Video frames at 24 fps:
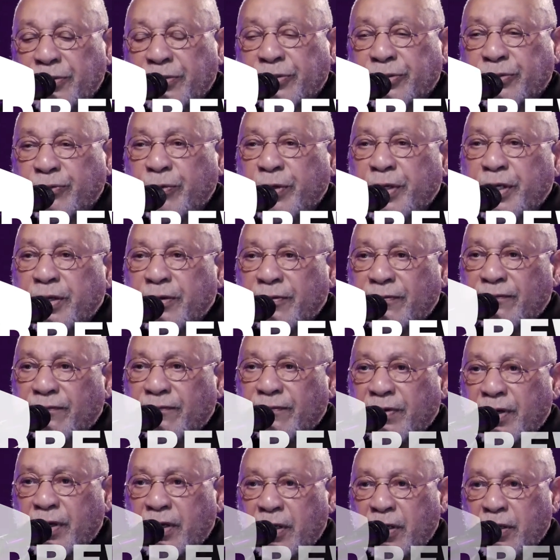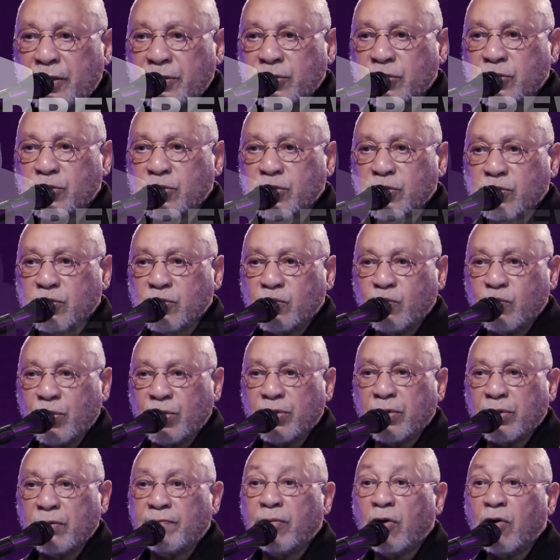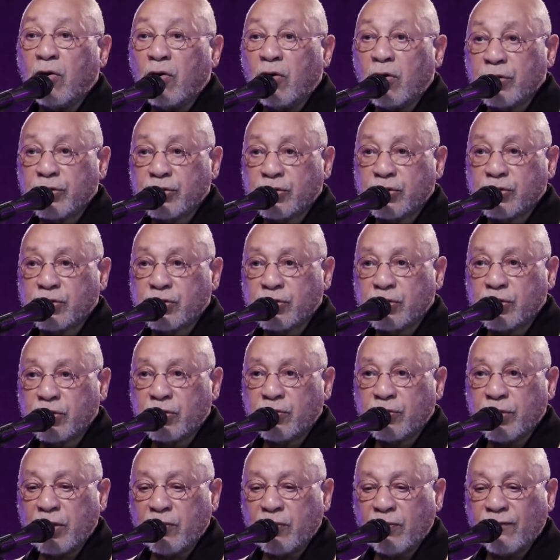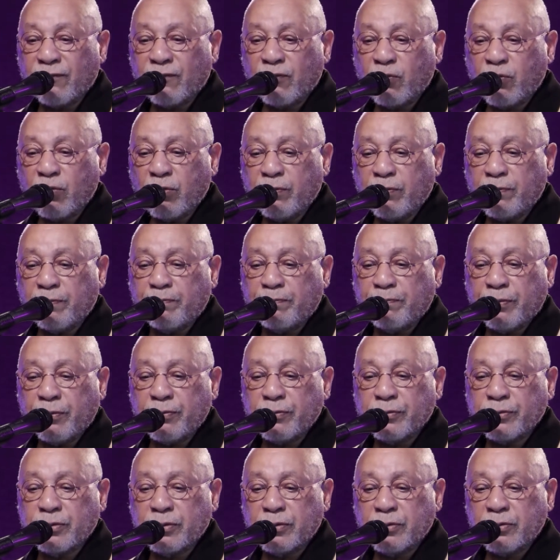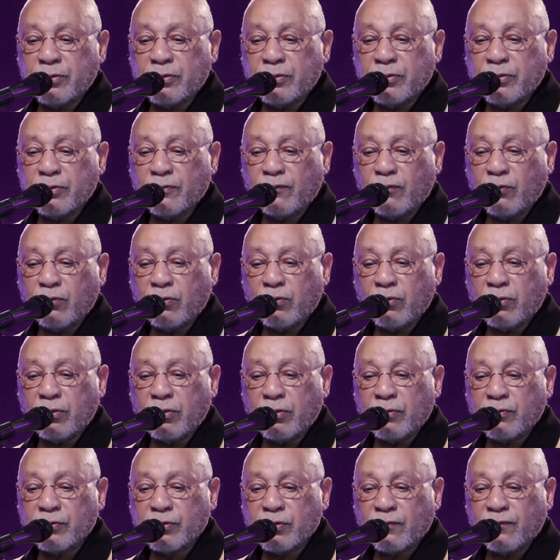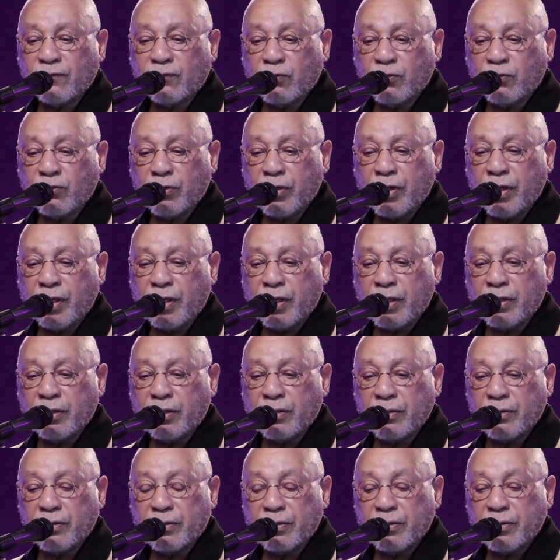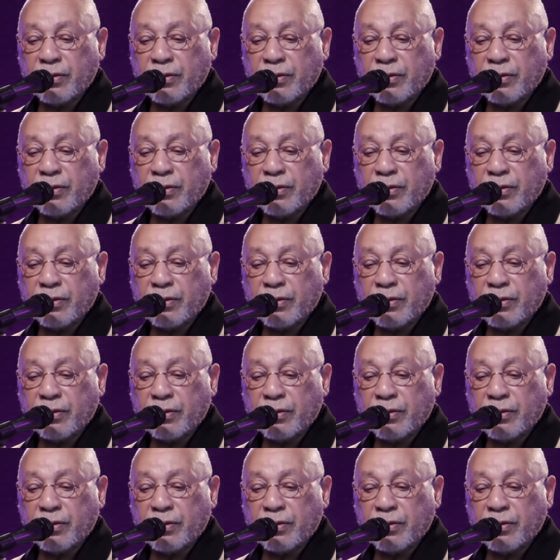three of us with a boss. So there were it was a four-headed